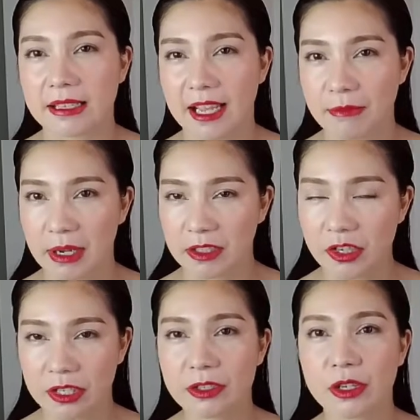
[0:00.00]

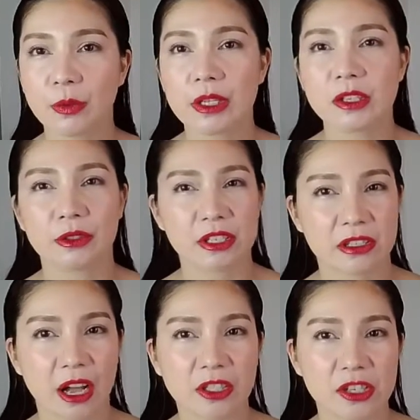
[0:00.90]
dimension to it. So it's
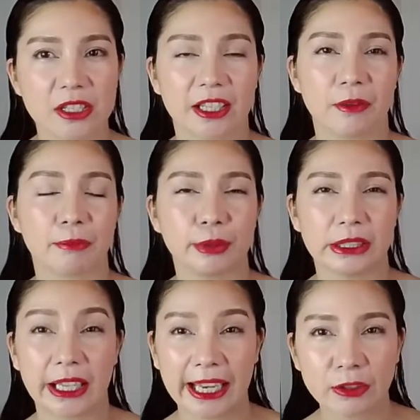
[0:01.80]
not just like a
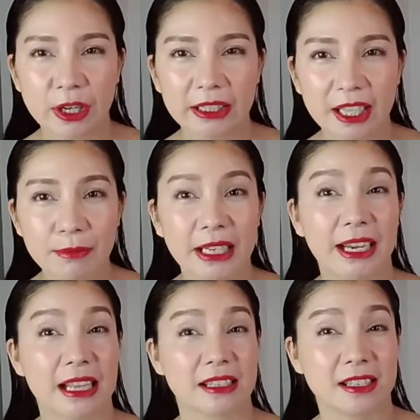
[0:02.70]
plain red lip, but it
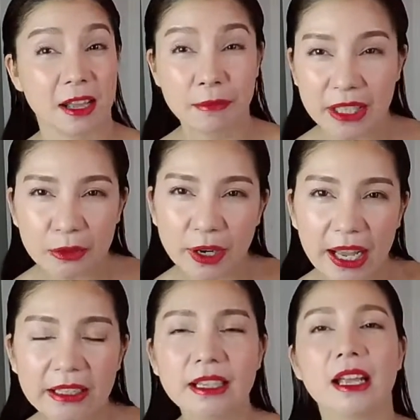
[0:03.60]
has something
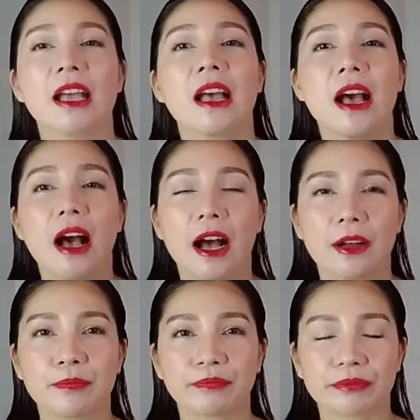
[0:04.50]
red.
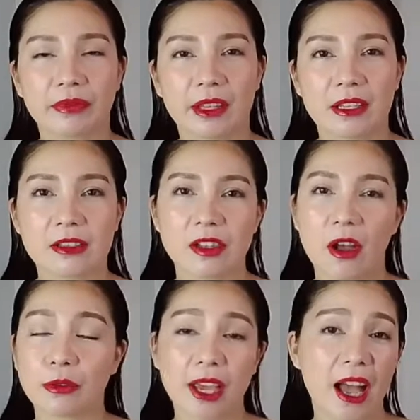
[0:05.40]

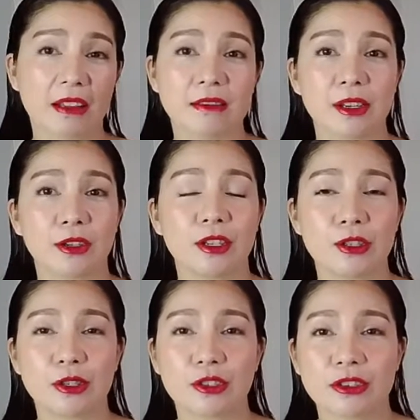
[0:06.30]
So yeah, so you can
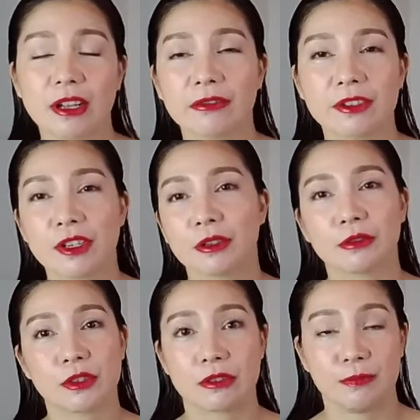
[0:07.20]
do it yourself too.
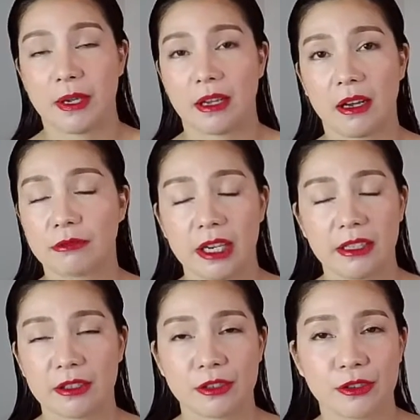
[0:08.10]
Just pick a red
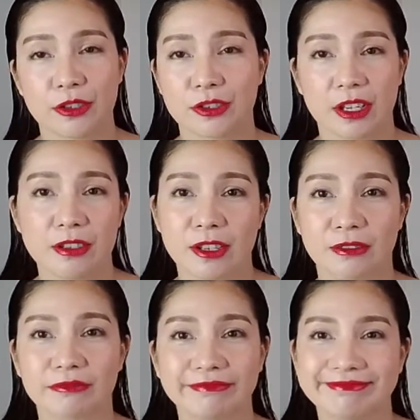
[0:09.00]
that suits your skin
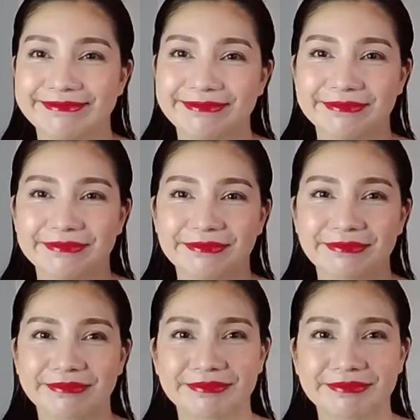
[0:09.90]
tone.